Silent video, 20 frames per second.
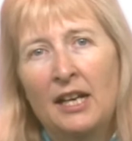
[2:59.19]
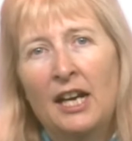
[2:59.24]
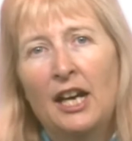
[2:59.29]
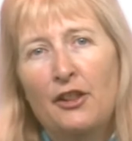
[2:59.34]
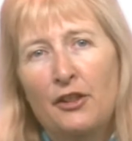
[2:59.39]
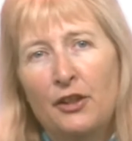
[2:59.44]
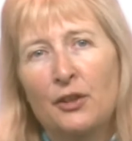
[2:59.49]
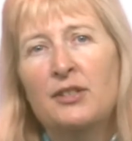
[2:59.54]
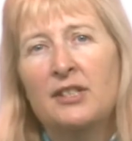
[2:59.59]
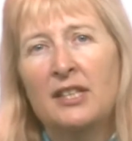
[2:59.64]

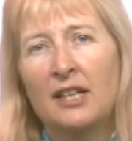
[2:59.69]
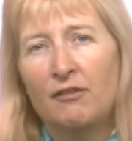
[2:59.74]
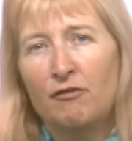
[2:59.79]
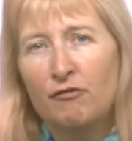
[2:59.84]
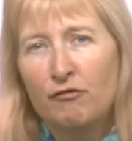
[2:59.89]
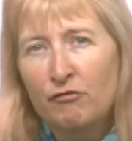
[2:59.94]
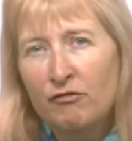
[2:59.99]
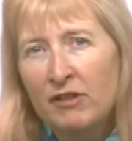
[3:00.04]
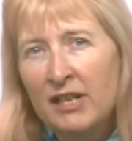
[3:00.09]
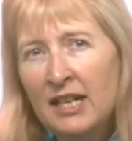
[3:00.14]
and thus
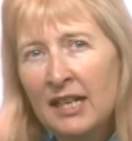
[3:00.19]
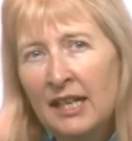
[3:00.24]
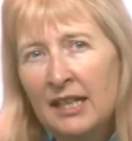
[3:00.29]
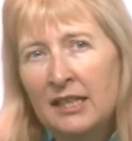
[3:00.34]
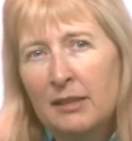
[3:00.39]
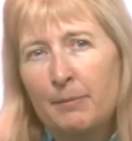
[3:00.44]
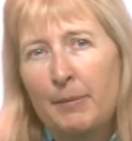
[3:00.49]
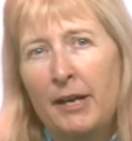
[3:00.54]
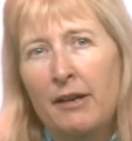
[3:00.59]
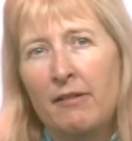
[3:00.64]
have real
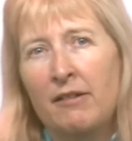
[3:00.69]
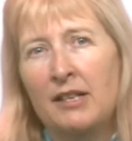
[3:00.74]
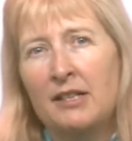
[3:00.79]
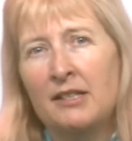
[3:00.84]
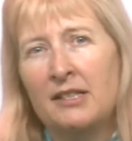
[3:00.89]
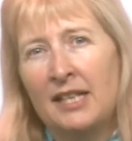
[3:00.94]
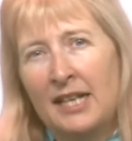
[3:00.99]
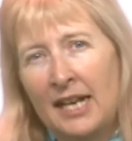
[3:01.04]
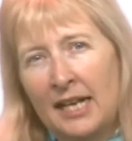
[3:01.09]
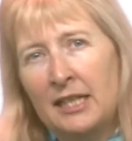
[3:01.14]

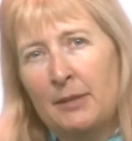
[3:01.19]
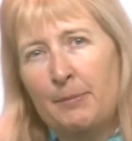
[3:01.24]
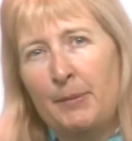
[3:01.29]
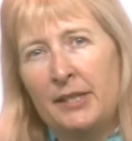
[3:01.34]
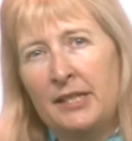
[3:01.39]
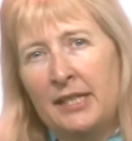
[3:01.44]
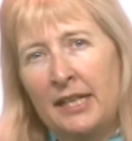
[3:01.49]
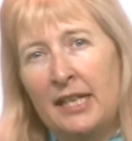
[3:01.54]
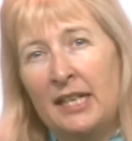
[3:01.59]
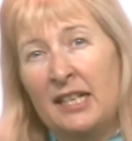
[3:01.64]
experience and
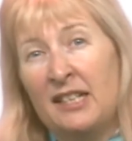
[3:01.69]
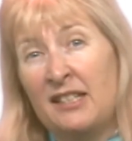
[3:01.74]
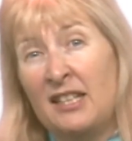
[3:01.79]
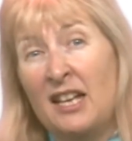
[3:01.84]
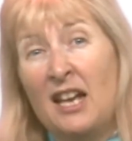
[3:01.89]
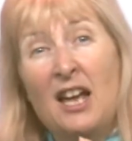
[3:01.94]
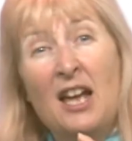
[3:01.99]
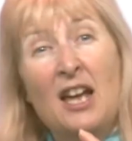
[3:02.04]
expertise,